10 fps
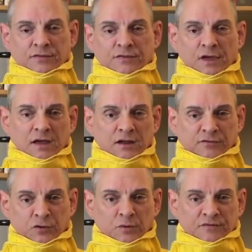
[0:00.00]

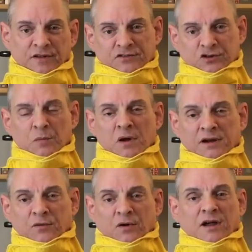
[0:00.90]
if you invest your
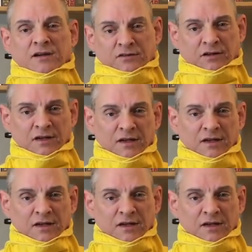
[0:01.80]
money right